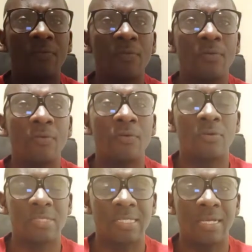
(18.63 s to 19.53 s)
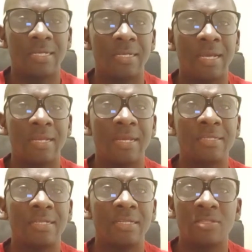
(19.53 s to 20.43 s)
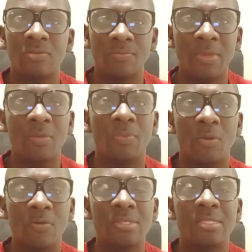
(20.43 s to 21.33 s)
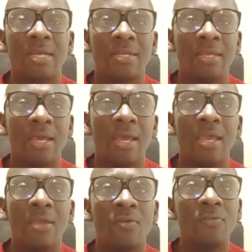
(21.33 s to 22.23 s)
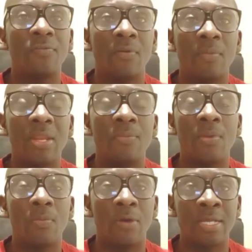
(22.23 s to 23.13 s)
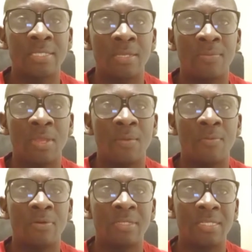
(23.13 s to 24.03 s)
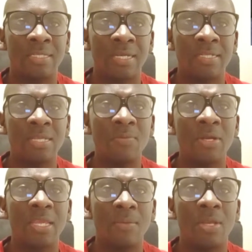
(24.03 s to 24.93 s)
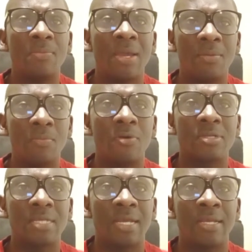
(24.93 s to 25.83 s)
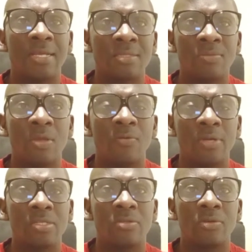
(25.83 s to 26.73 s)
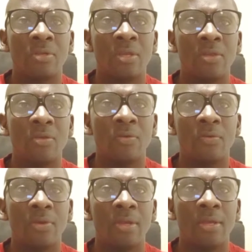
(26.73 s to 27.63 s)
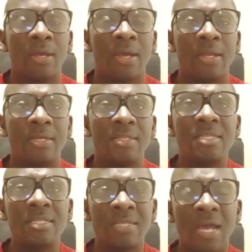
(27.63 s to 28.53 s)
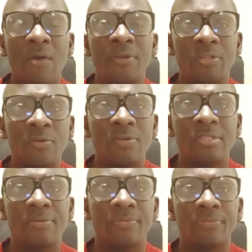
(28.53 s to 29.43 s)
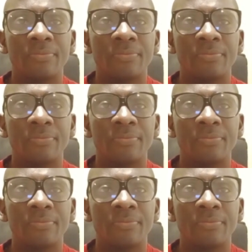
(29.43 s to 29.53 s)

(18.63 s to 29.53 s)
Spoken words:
view concern, and actually it's not me be concerned. I got very many people asking me about this, and someone came in my inbox and asked me a question, you know, and this is how it goes.